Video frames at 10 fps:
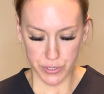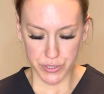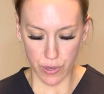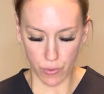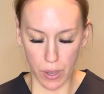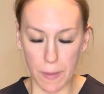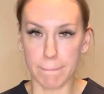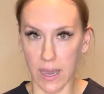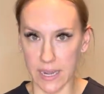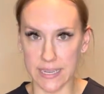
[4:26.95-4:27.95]
So
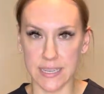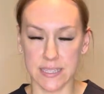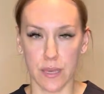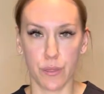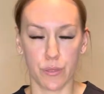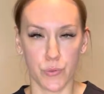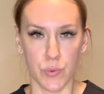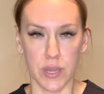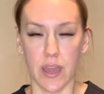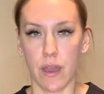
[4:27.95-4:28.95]
mine is a
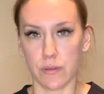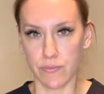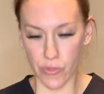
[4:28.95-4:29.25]
three out of